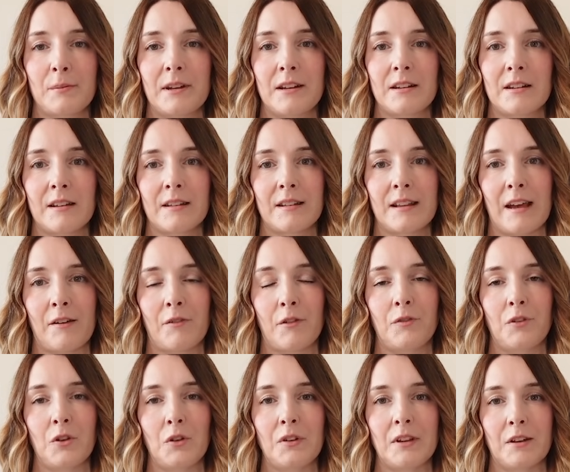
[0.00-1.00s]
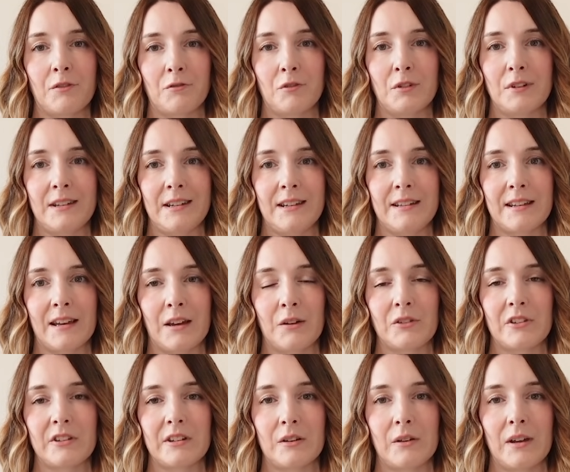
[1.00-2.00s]
but it does have a few different
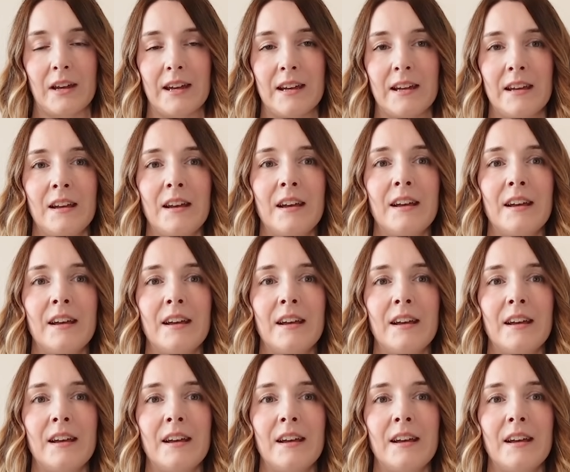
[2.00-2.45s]
details to it.